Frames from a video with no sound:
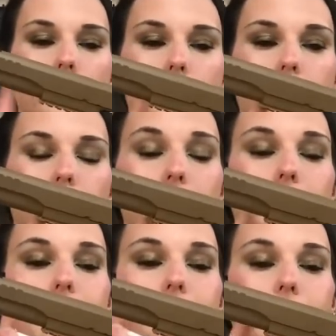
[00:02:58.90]

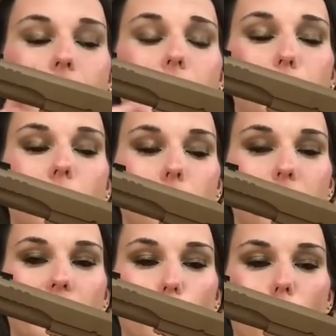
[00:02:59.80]
Girsan 10
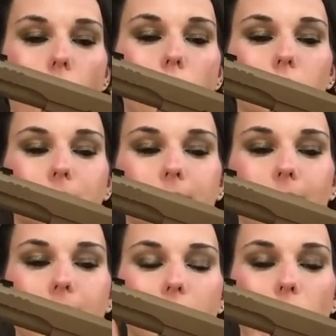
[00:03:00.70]
millimeter long
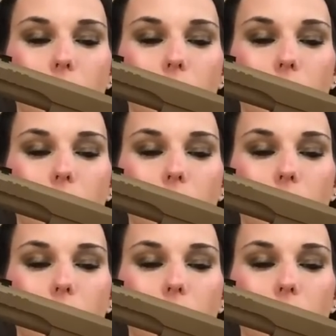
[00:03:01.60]
slide, y'all.